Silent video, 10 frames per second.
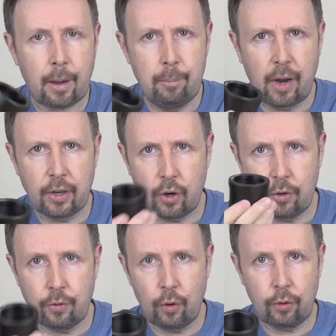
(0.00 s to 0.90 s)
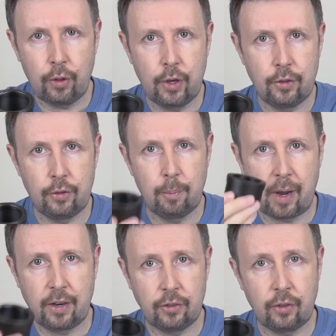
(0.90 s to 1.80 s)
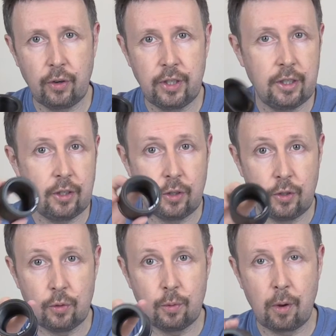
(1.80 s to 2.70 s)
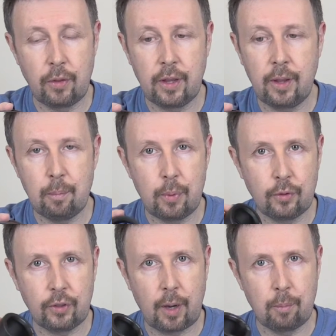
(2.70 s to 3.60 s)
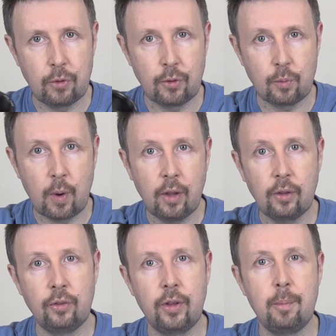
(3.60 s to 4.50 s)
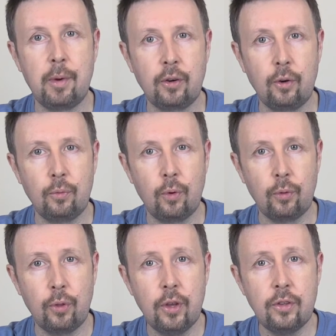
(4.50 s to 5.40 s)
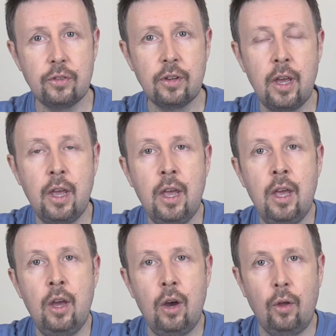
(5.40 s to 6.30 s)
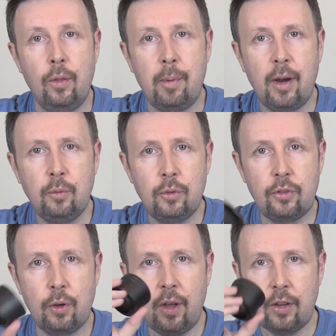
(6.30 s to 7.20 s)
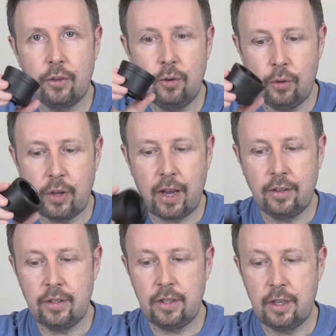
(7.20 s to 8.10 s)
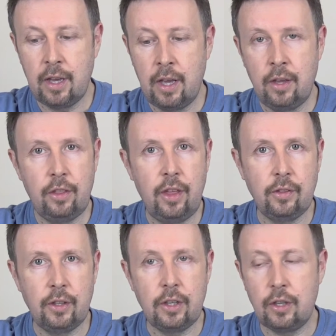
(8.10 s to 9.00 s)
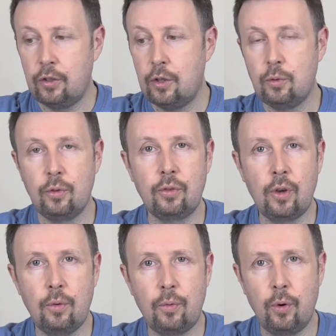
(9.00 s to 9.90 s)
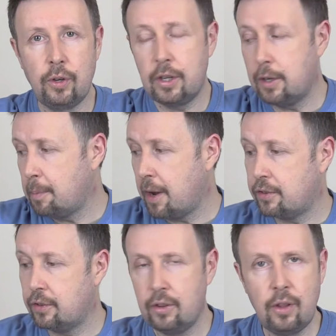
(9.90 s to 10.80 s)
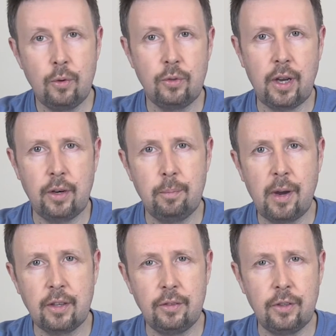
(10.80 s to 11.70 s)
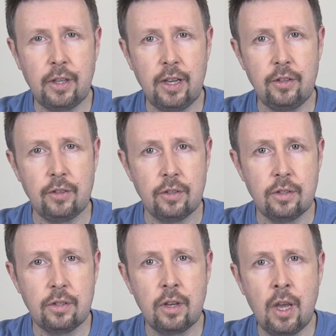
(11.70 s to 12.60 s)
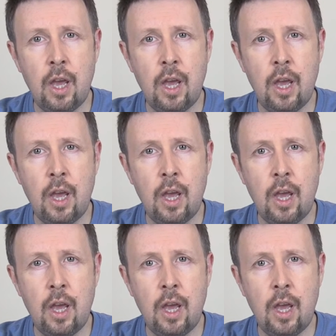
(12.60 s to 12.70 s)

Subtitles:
Micro Four Thirds, the Panasonic. You can use them on the Olympus cameras as well, because they're Micro Four Thirds on the mount. So that's another handy thing that you can use the scope for, and you can imagine at those kind of magnifications